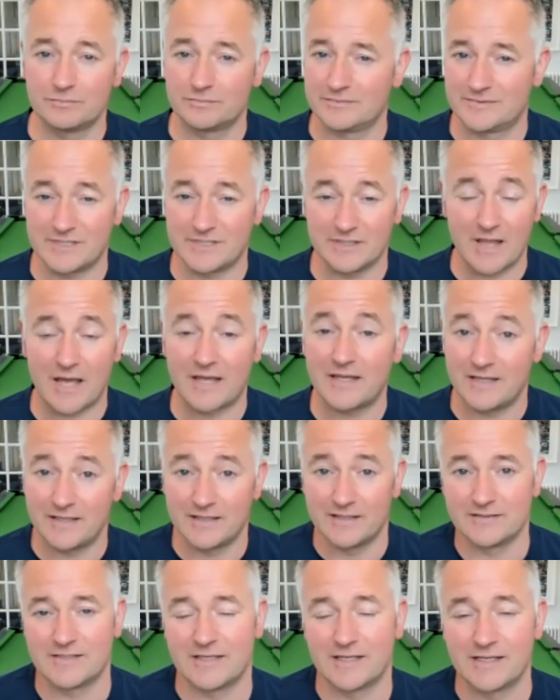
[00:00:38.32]

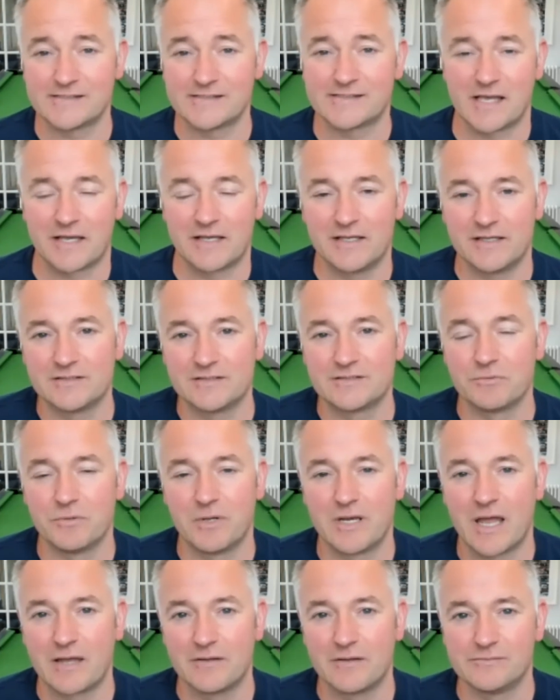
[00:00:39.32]
delighted and excited to
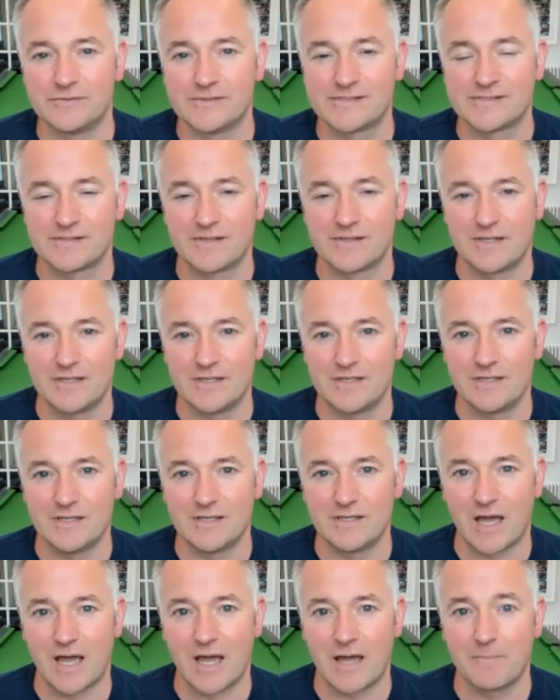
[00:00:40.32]
announce
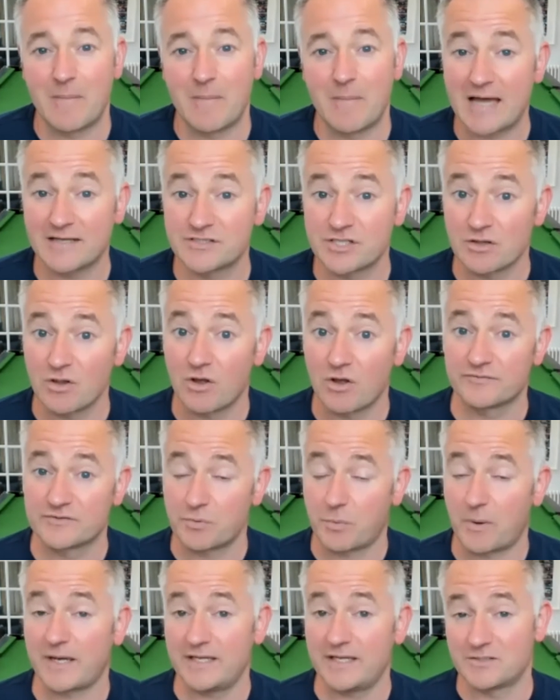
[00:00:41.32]
the um, Agiloft
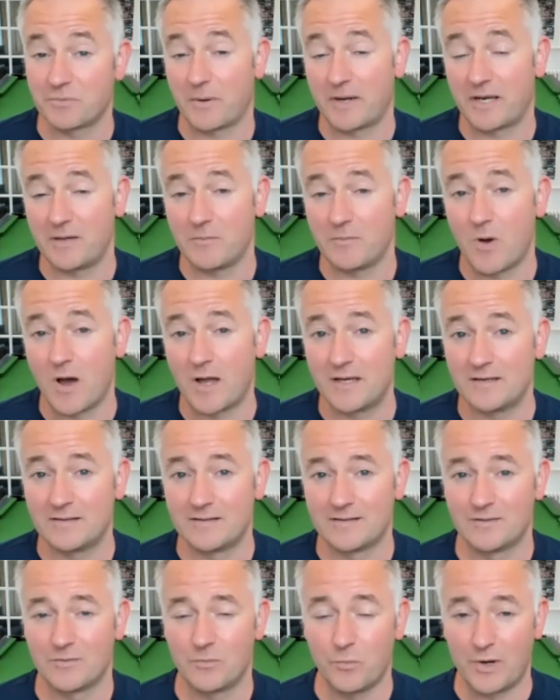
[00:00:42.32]
2021
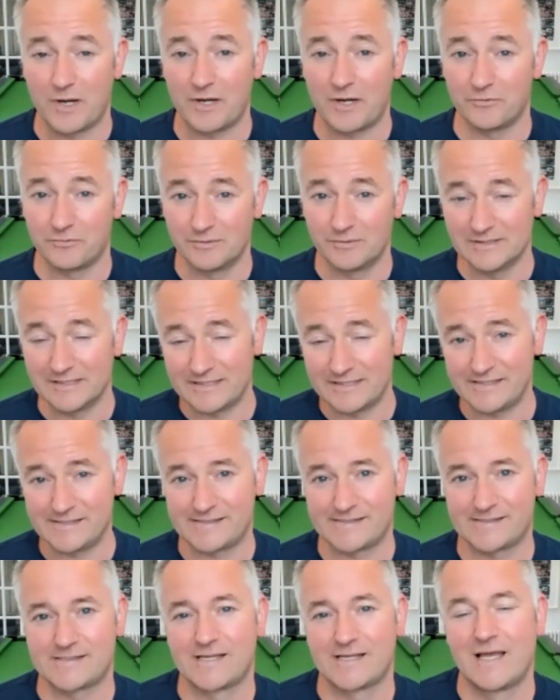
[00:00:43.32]
winter
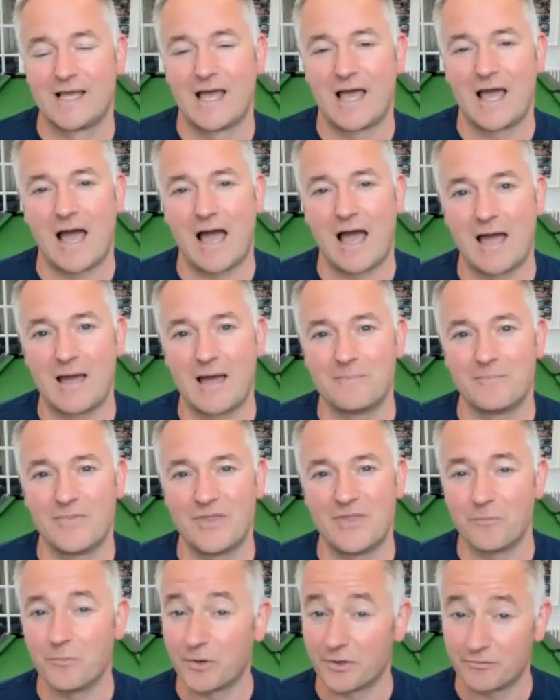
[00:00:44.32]
release um,
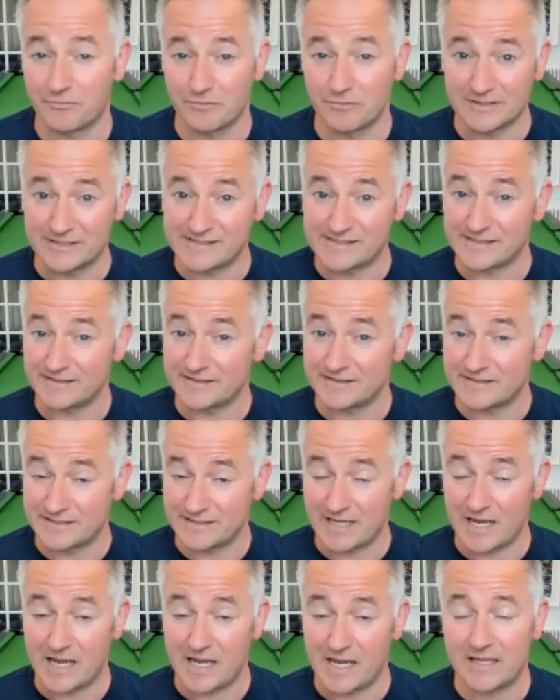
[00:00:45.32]
that we're releasing
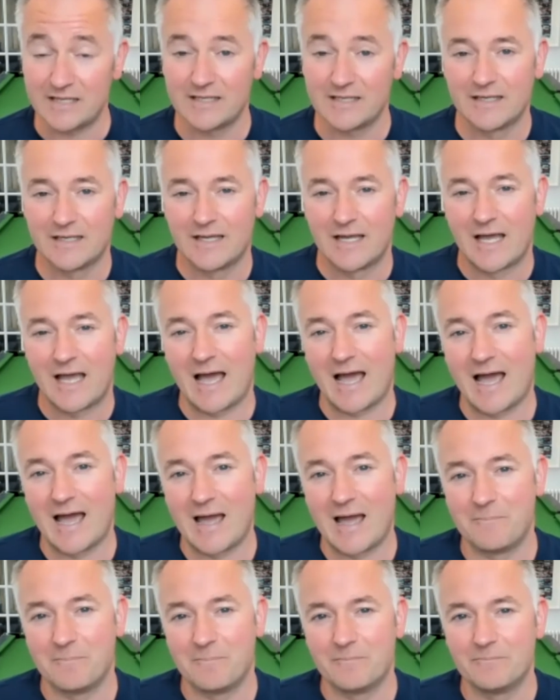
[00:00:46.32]
today.
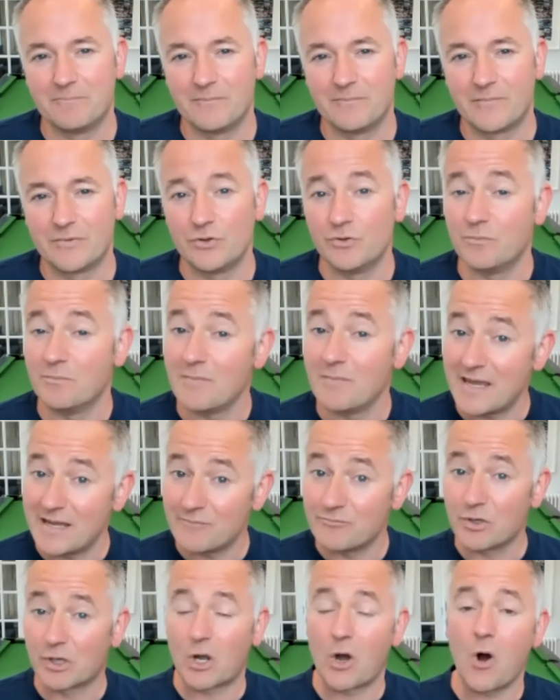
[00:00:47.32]
Um, you may
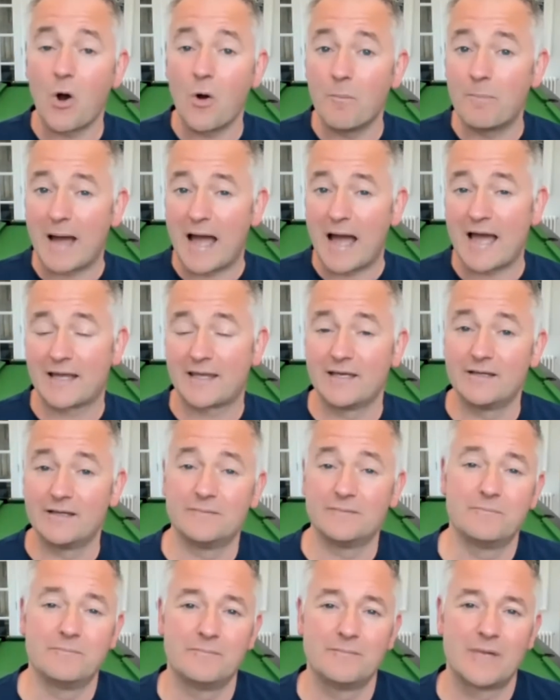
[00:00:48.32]
recall back
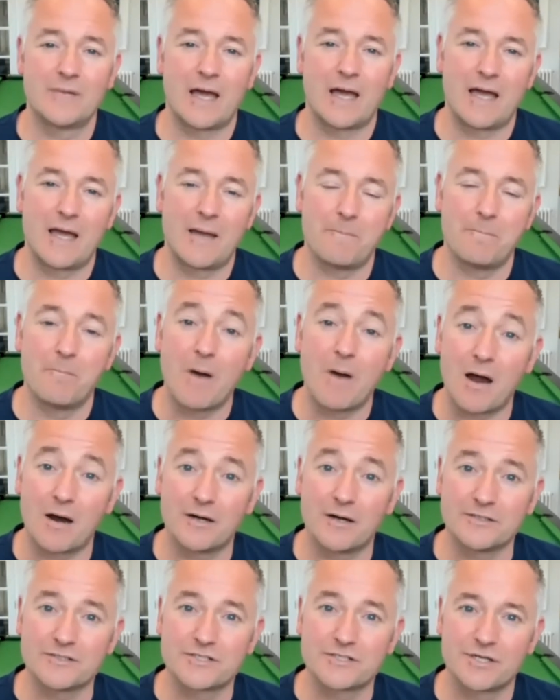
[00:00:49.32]
in uh,
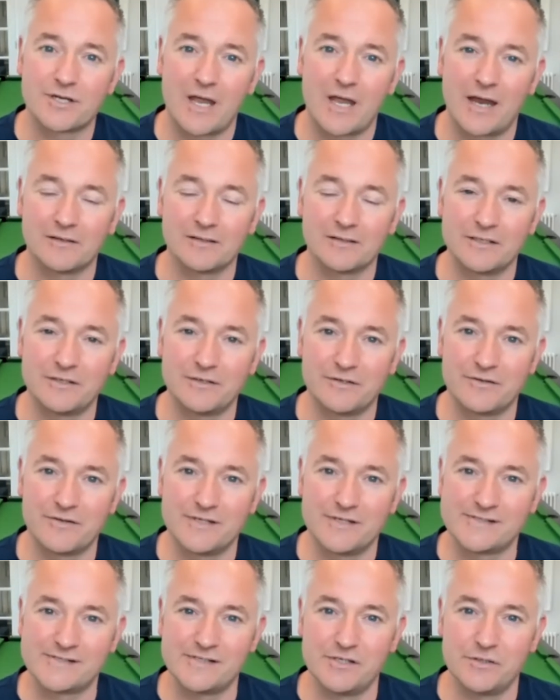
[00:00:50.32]
March earlier
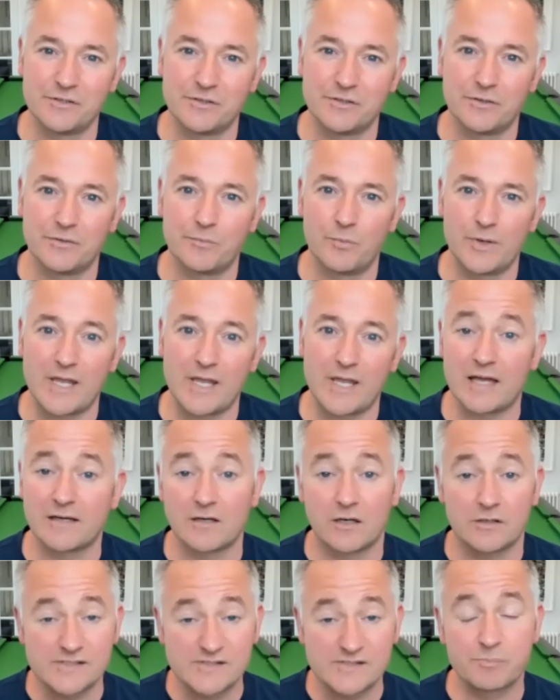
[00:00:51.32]
this year, we had
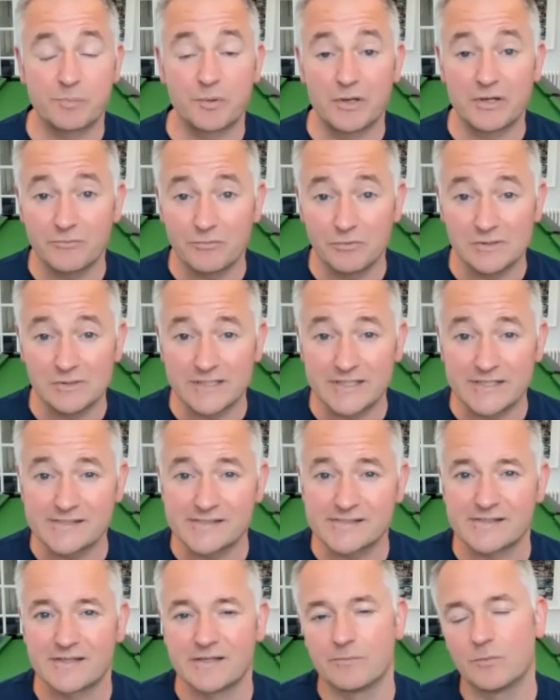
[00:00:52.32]
our spring
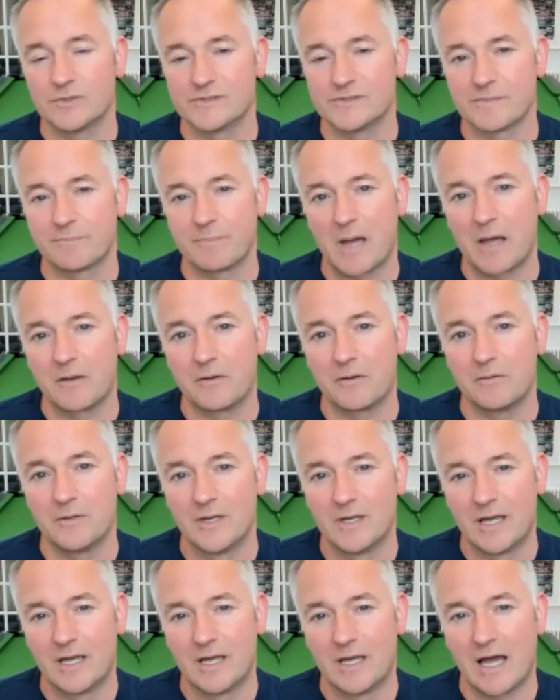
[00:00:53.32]
release that was about
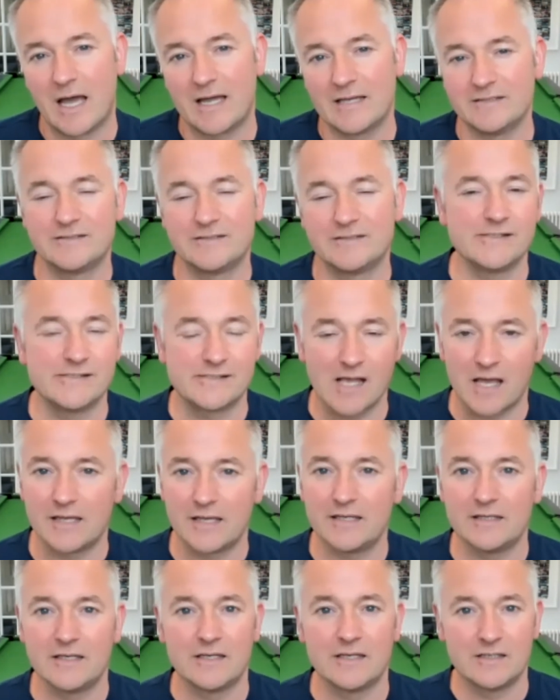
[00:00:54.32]
uh,
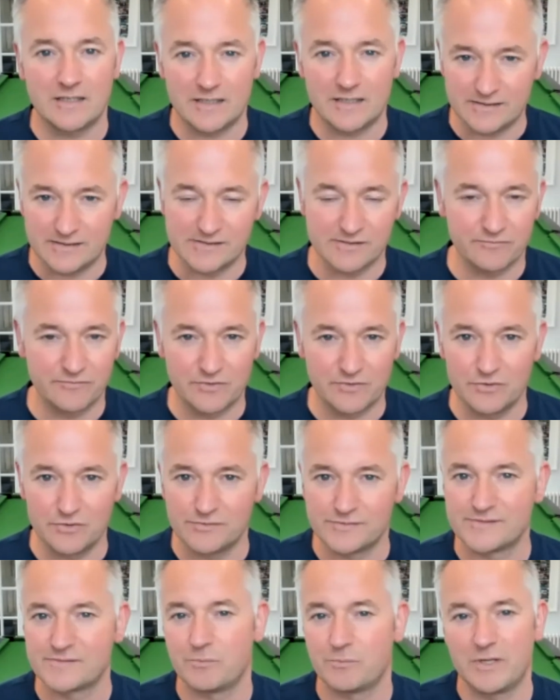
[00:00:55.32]
design and ease of
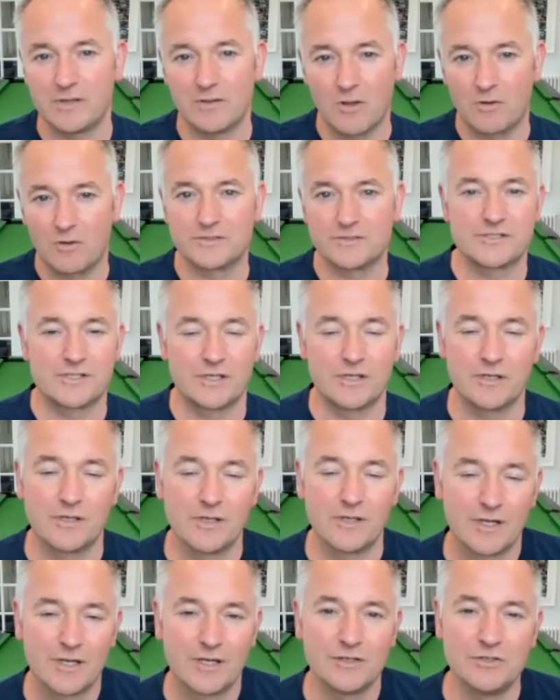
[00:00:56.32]
use. We launched a
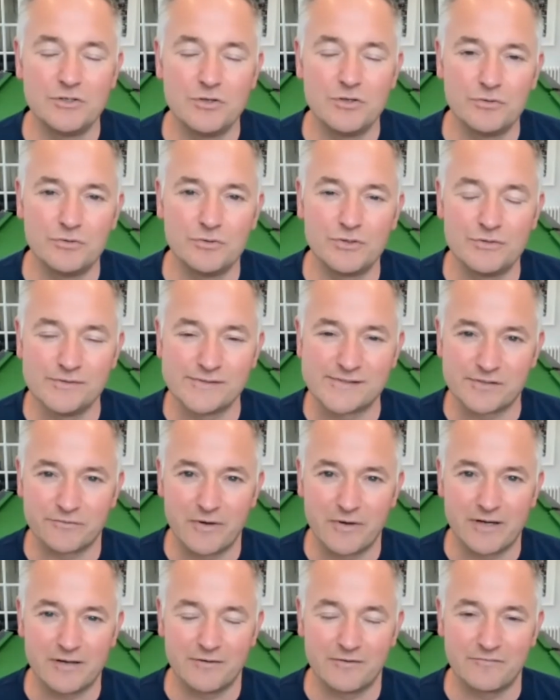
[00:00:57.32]
new user
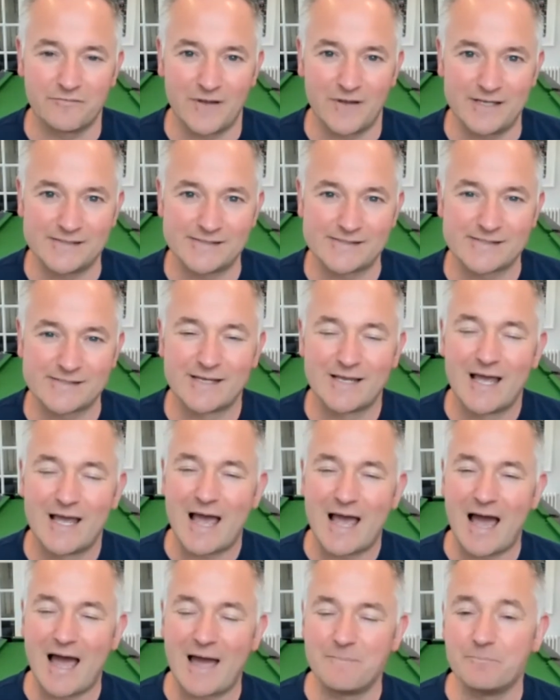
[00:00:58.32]
interface.
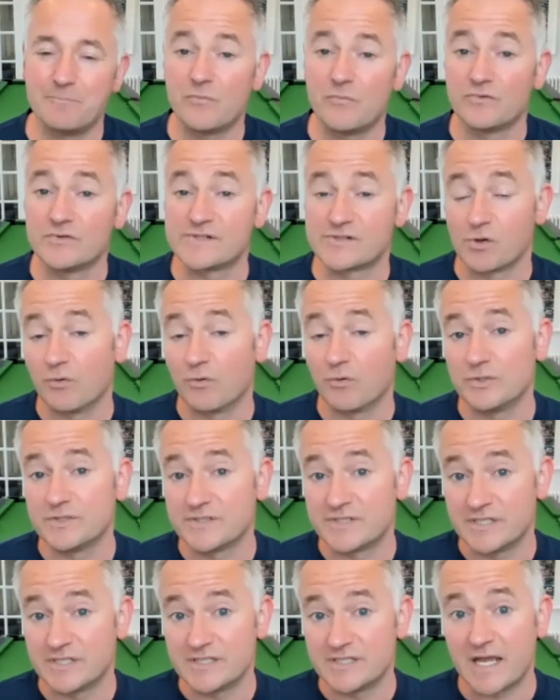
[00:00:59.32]
Um, so
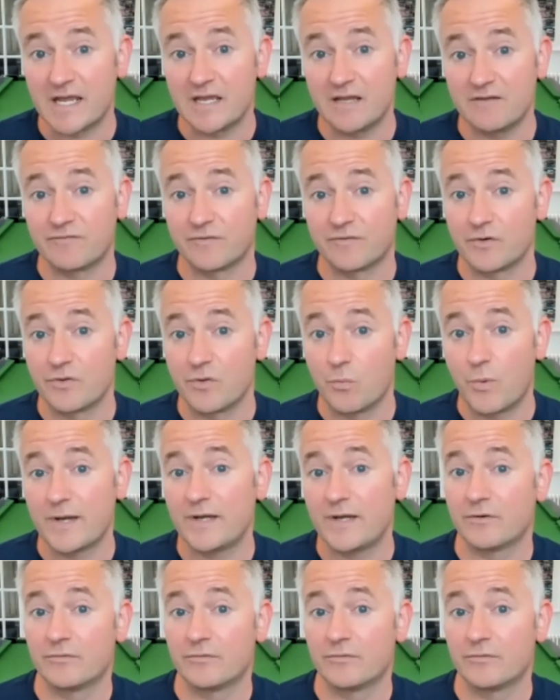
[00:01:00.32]
today for the winter